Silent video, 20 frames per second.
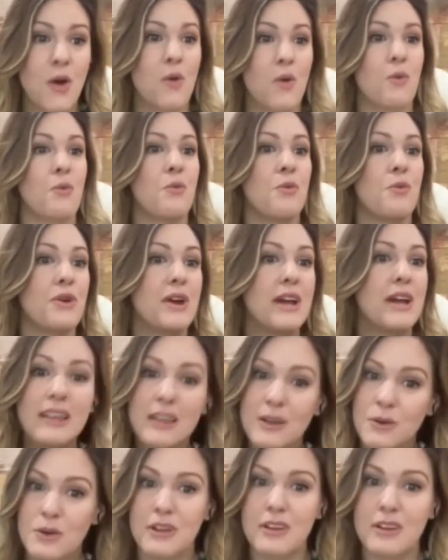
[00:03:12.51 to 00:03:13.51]

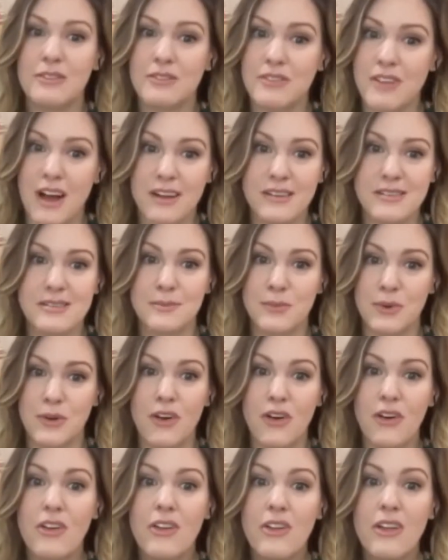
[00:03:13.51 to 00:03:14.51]
really, really
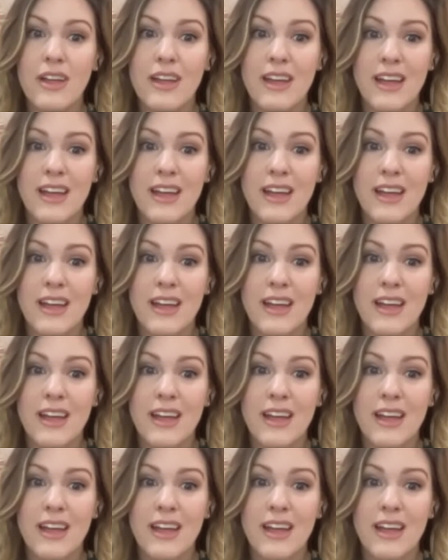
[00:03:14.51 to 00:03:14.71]
flexible.